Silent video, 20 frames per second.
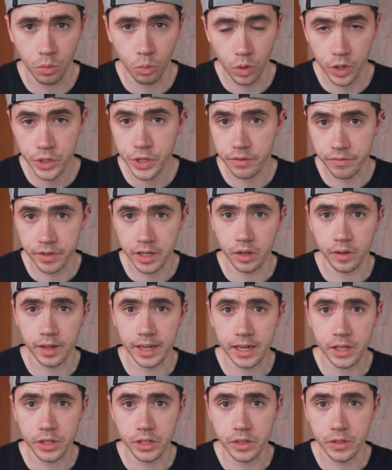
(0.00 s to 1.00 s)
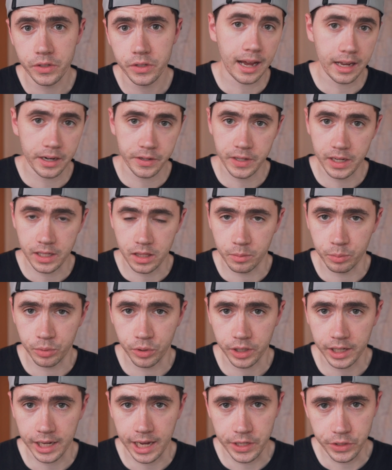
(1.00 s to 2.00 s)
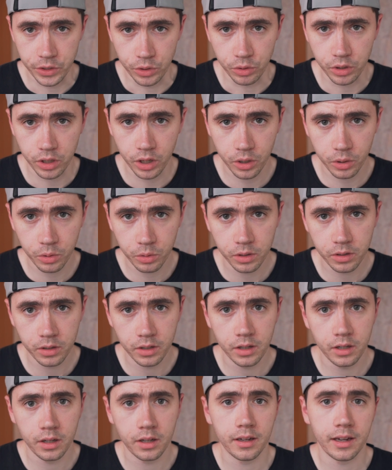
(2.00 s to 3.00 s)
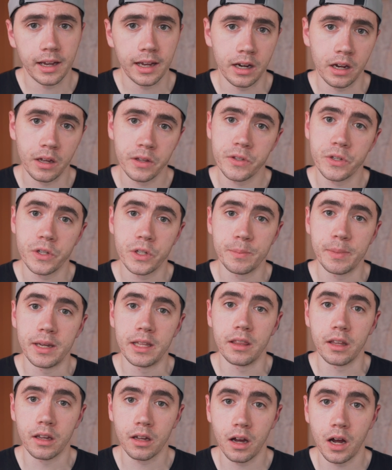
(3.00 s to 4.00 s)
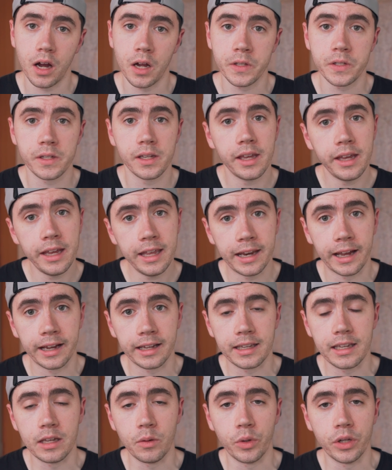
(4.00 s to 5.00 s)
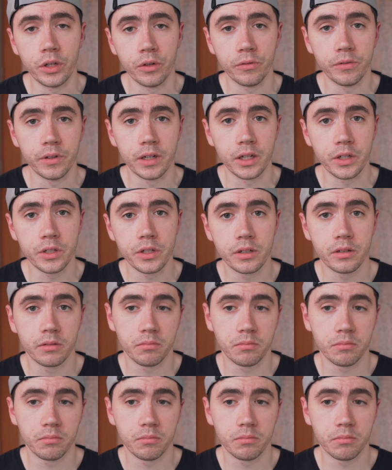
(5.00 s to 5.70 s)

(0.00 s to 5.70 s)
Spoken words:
watch the video lectures, annotate the book as you go, and unsuspend the cards in Anki when you're finished,